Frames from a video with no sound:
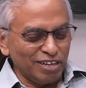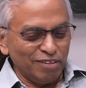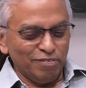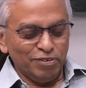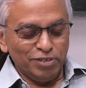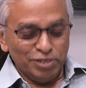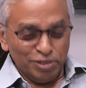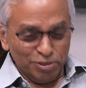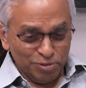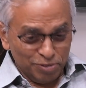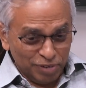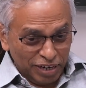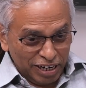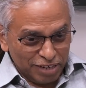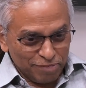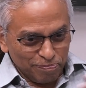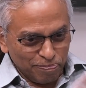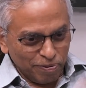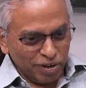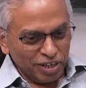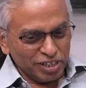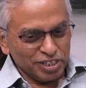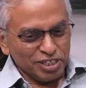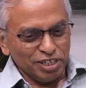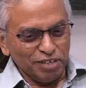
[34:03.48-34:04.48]
level, at
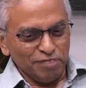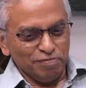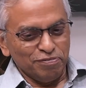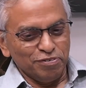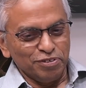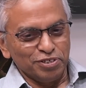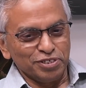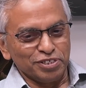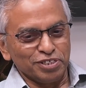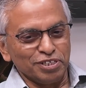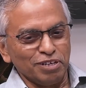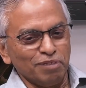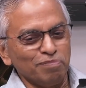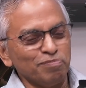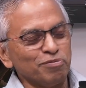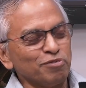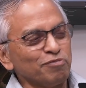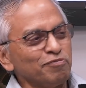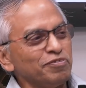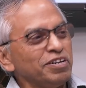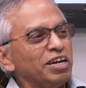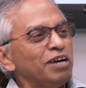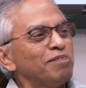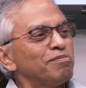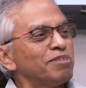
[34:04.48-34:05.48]
Plaksha, for example,
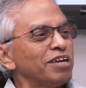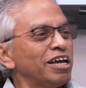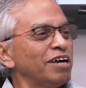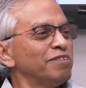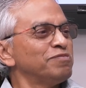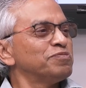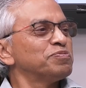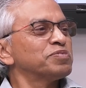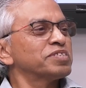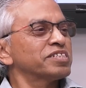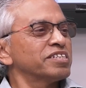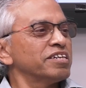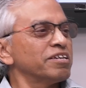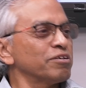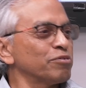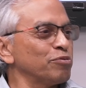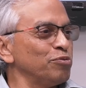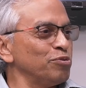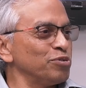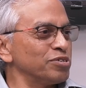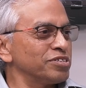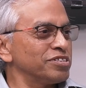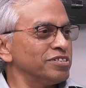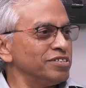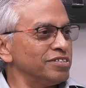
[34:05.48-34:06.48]
we have life skill
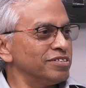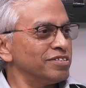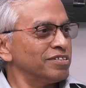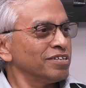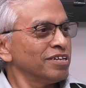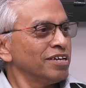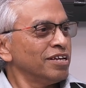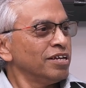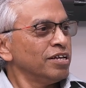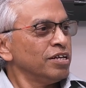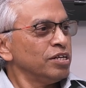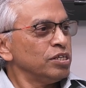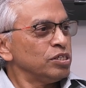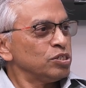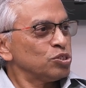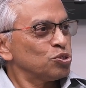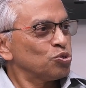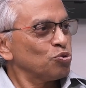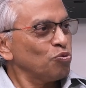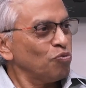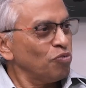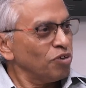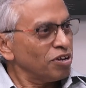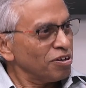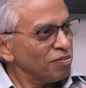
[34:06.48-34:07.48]
courses. So
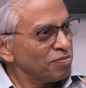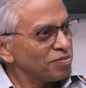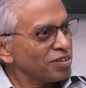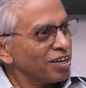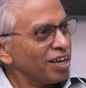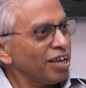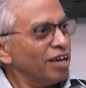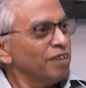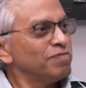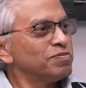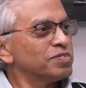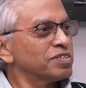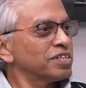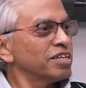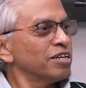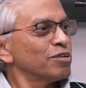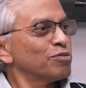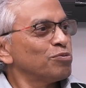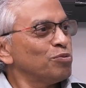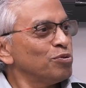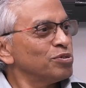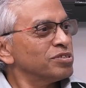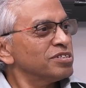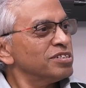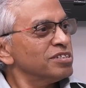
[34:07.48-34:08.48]
one of the life skill
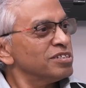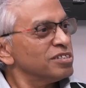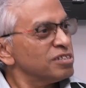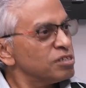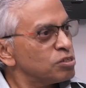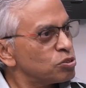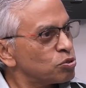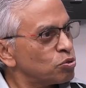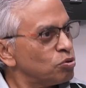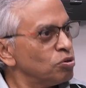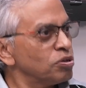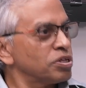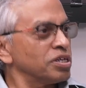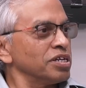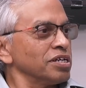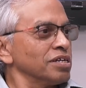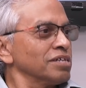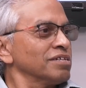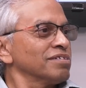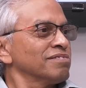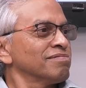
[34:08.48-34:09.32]
courses is cooking.